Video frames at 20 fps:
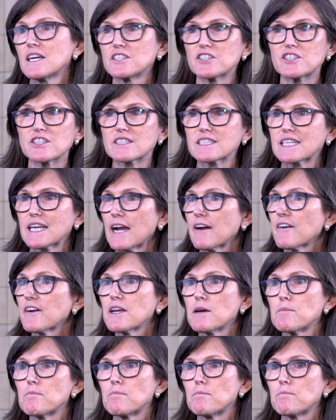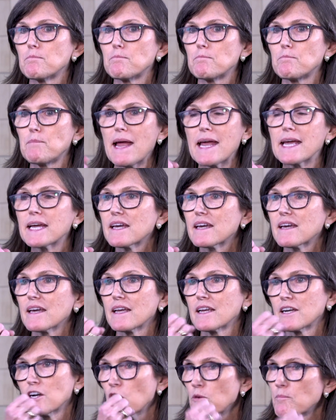Just carry a bank
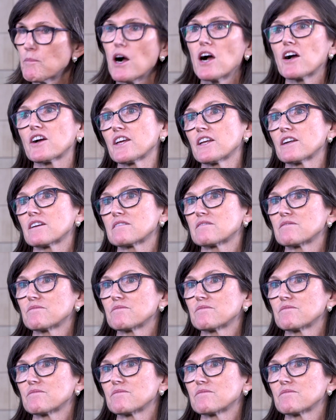in our pocket.